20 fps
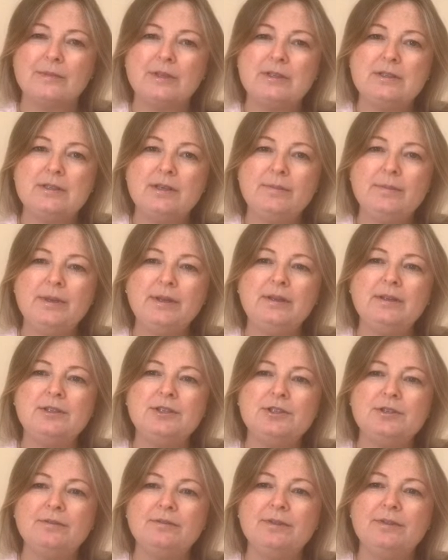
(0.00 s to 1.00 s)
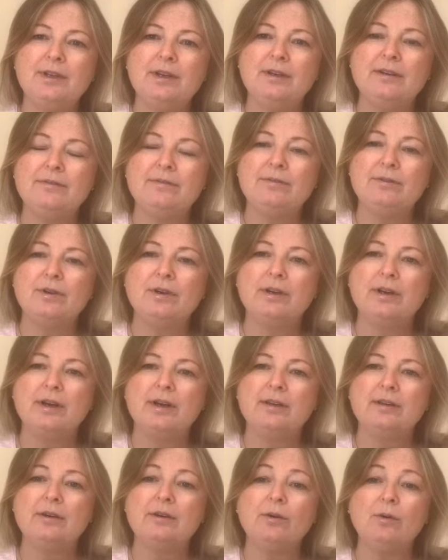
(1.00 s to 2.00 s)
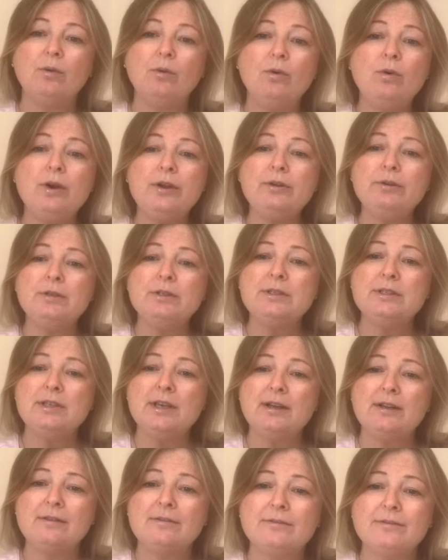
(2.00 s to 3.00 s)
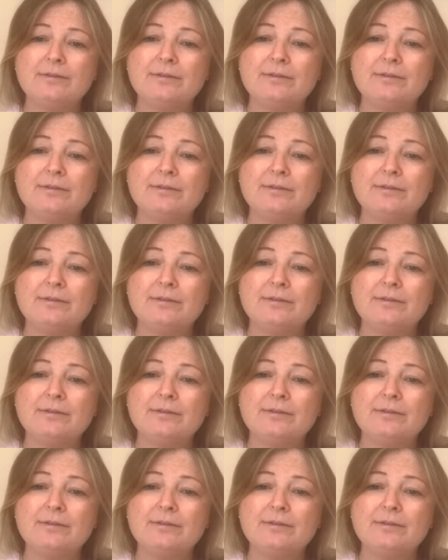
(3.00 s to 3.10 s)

Something that you've done for another or yourself.